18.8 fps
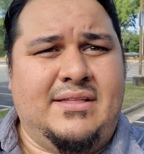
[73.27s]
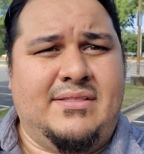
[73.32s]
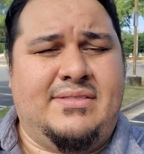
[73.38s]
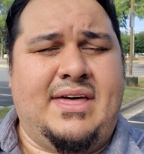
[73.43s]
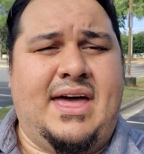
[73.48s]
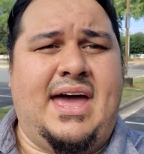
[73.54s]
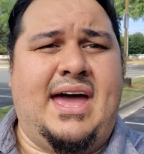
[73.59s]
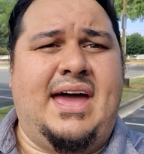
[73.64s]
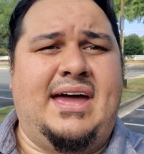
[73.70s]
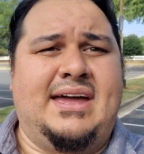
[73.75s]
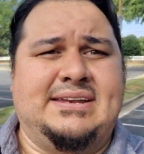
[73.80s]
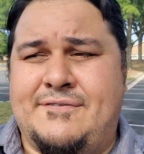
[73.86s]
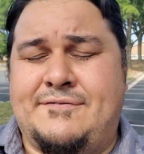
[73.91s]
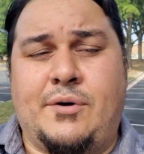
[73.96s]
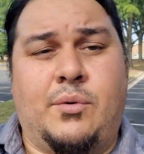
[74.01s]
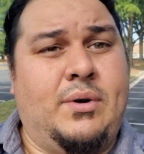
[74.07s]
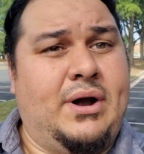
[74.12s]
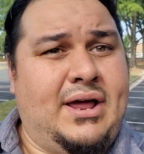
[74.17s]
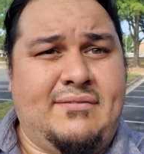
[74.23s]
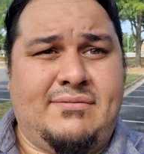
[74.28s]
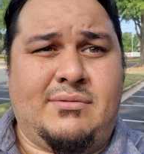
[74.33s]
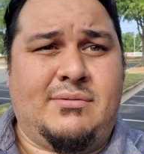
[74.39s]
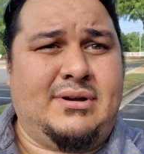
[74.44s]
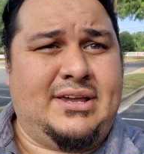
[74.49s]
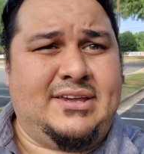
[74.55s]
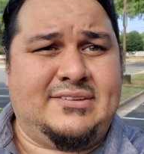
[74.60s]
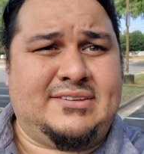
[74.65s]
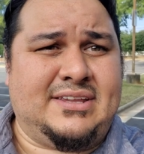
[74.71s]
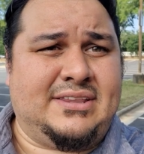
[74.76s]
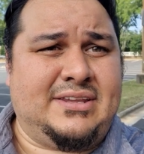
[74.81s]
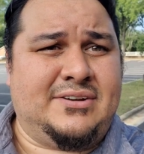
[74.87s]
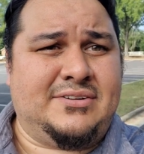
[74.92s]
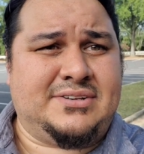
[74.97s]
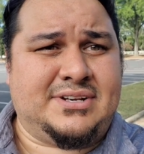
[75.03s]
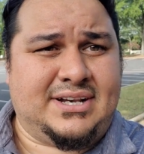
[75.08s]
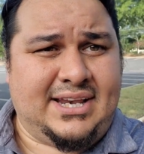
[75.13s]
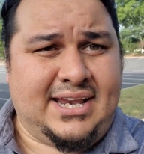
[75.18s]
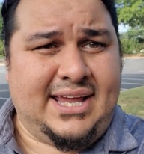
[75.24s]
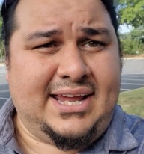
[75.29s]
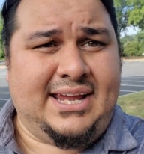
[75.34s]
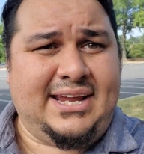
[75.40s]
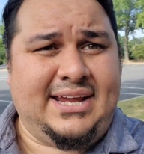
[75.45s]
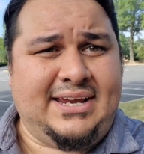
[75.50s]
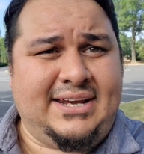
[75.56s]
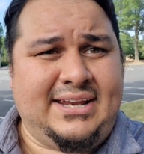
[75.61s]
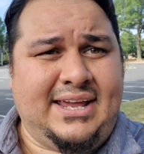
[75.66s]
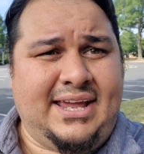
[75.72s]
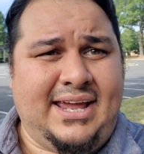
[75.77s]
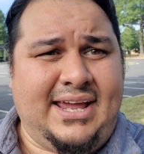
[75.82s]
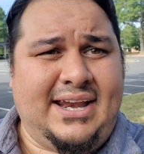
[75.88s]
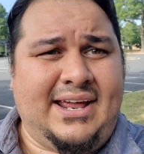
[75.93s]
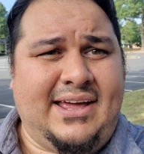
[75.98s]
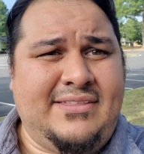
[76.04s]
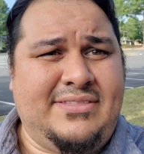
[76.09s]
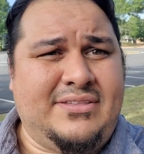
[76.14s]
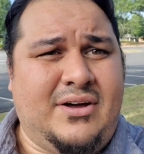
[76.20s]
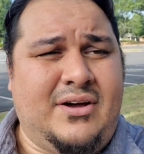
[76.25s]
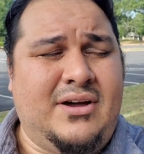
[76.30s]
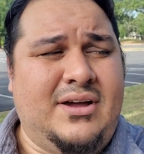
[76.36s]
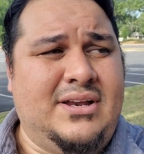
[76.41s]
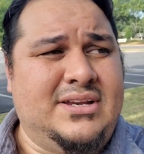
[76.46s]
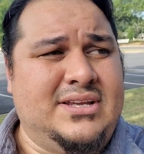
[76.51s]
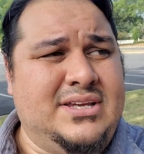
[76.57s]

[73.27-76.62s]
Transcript: that for whatever reason they're delayed, and I thought,